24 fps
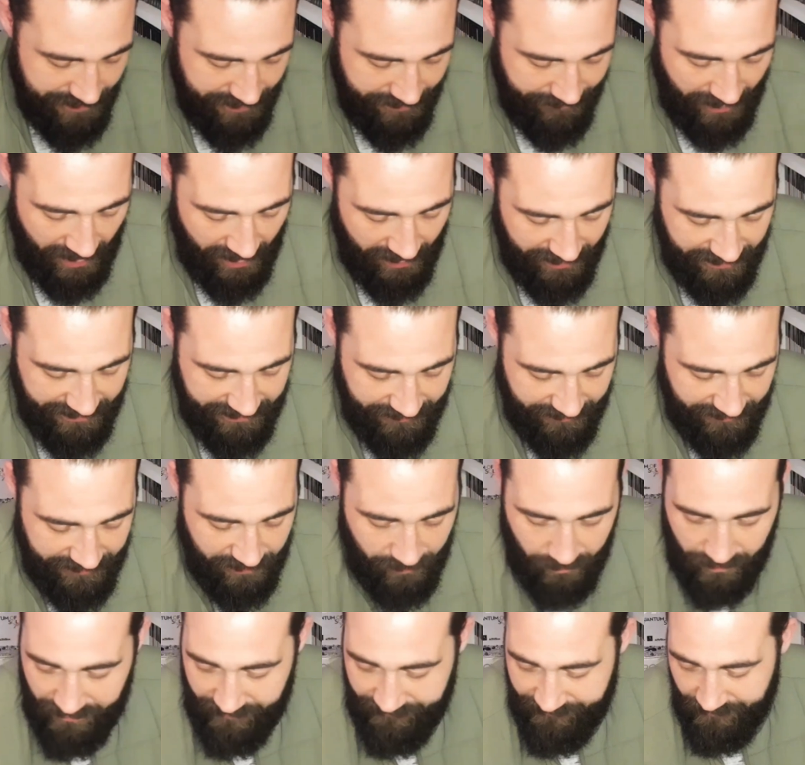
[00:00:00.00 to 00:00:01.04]
but
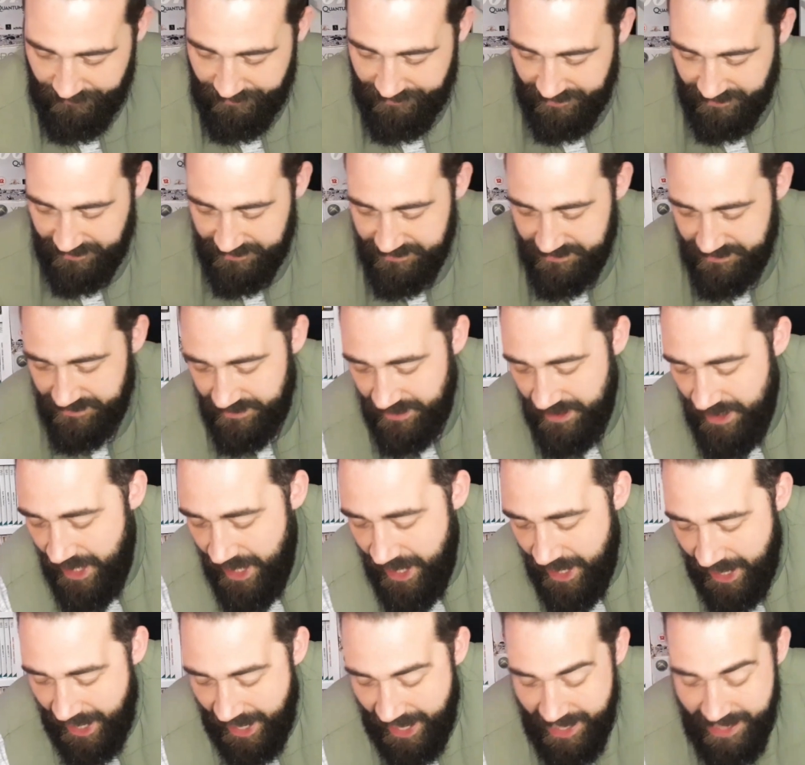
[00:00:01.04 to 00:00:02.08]
hindsight's a wonderful thing, isn't it?
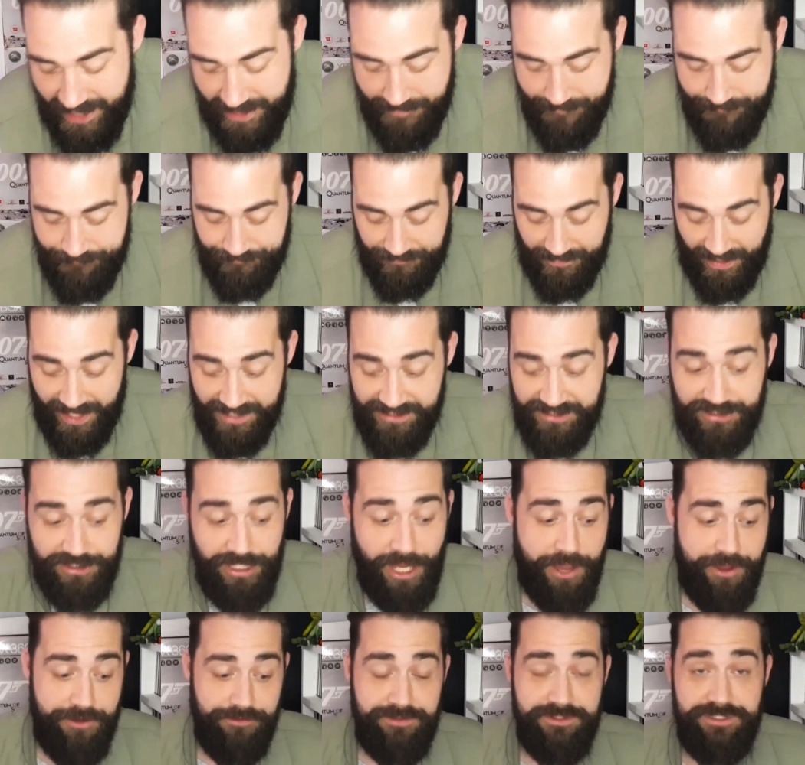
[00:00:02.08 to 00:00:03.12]

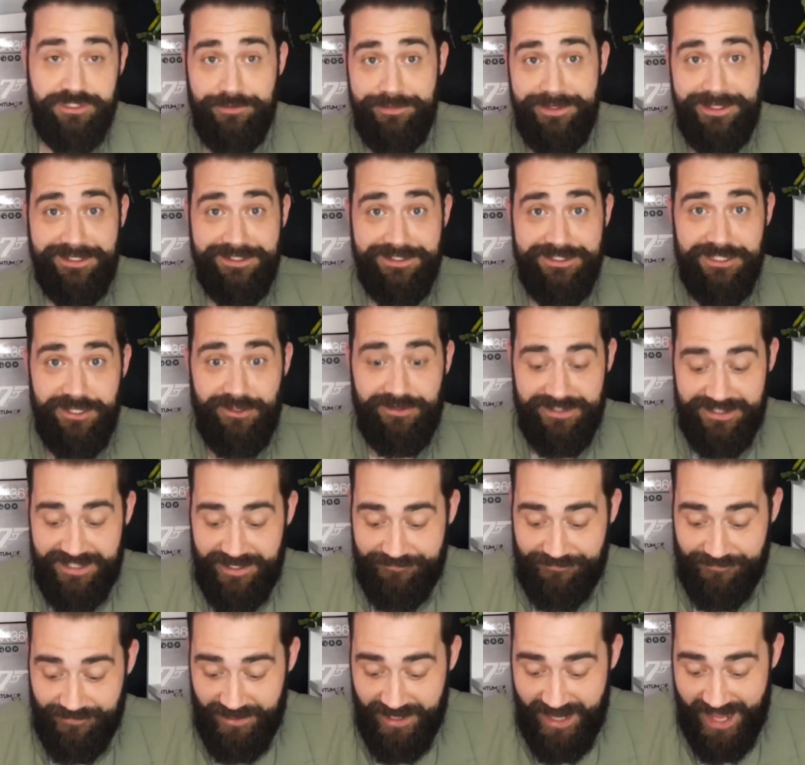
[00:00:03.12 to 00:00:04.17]
So something slightly
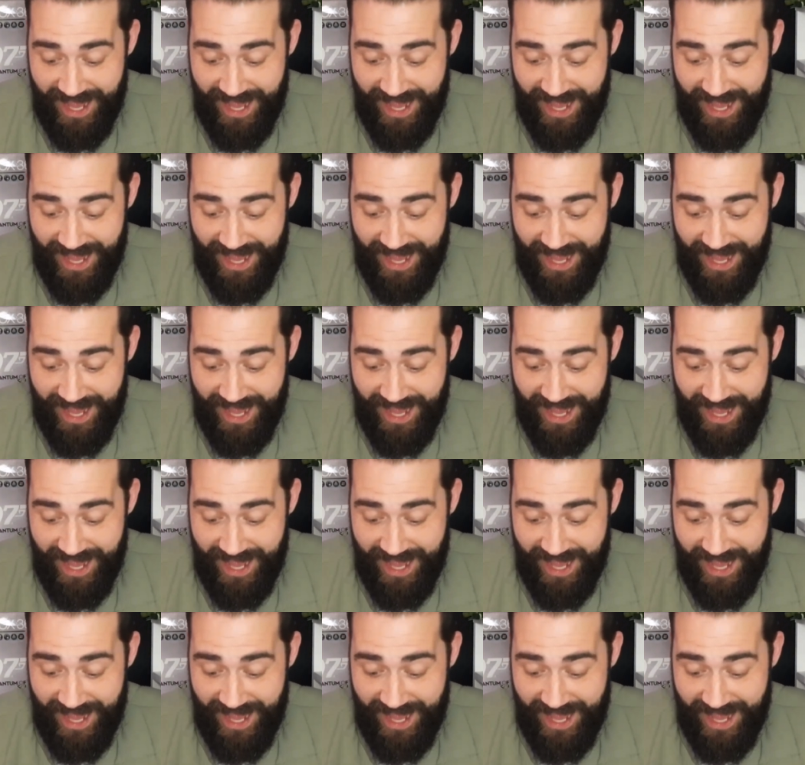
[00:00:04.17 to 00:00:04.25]
different.